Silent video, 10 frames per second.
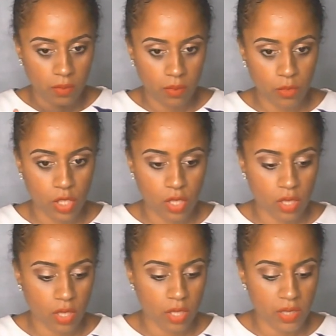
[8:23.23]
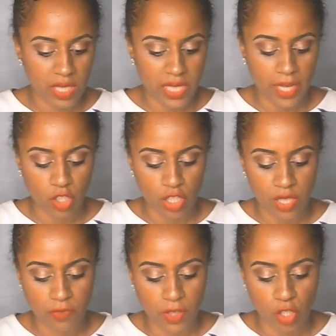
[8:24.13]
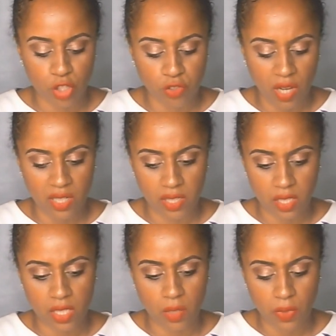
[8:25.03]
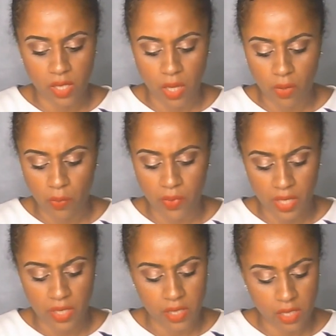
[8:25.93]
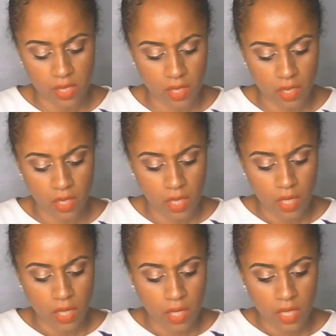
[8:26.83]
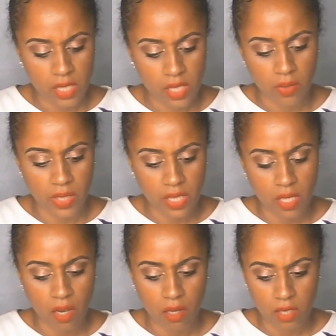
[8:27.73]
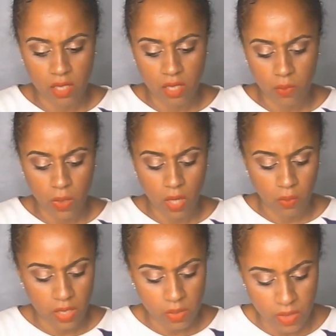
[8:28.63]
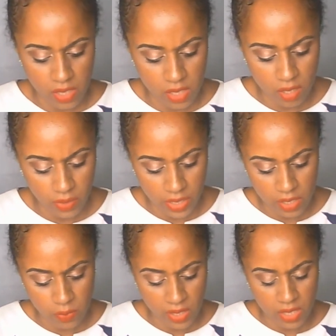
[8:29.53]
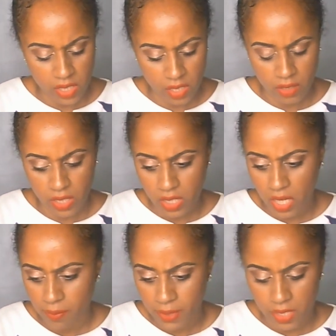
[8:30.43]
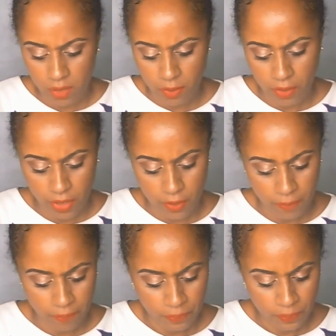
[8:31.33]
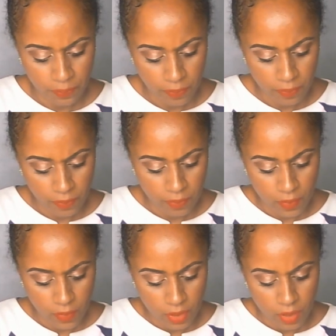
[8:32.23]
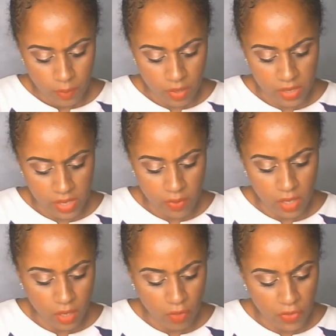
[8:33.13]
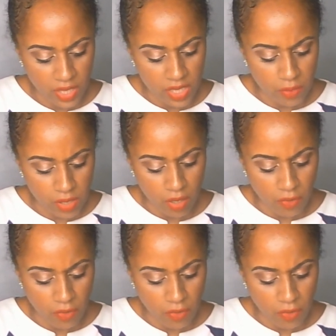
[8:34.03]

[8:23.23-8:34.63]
Just going to use a deck just for the trust, see what's going on with this. The stillness card as well. What is with the stillness? Why is the stillness here, please, Spirit? Because there was a lot of things that was going on.